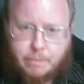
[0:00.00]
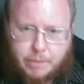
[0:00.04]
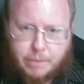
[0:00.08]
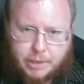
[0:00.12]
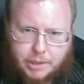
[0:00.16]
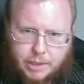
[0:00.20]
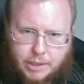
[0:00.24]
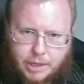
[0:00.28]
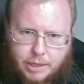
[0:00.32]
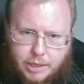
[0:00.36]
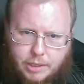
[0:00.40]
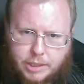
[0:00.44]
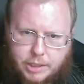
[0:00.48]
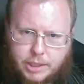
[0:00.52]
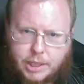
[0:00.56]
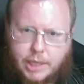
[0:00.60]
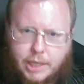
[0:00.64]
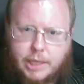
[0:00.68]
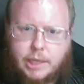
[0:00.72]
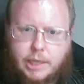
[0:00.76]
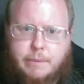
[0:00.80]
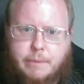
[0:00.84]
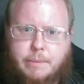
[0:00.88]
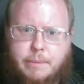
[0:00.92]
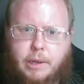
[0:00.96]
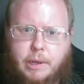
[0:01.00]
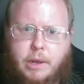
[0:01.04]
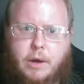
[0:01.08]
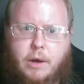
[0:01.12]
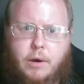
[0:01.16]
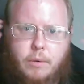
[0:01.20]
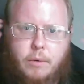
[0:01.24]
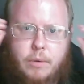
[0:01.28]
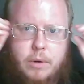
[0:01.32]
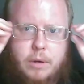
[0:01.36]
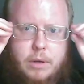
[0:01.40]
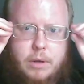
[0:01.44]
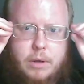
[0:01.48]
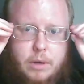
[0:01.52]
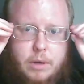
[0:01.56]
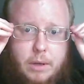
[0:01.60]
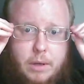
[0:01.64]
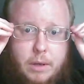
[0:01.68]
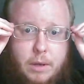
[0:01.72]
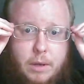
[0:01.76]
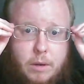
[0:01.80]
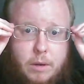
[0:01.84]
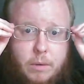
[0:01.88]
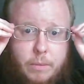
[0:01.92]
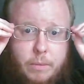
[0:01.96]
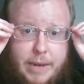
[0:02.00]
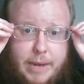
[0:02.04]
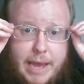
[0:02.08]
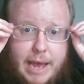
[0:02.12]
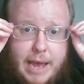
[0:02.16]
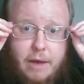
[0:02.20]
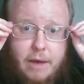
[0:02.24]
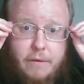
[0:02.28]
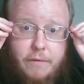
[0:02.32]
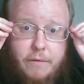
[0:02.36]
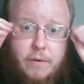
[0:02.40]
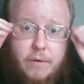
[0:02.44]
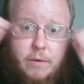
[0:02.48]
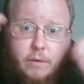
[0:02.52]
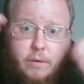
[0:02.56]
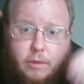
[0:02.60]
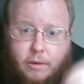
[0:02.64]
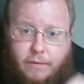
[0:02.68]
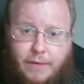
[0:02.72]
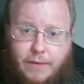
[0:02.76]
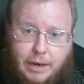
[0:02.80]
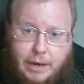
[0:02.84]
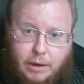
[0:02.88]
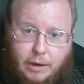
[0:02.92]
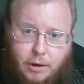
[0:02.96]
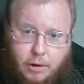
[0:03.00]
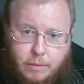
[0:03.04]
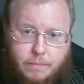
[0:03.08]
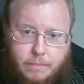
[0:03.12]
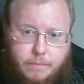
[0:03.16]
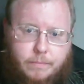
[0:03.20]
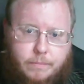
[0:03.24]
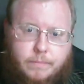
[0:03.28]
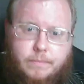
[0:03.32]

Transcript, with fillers: But then slightly below, we have the Valar,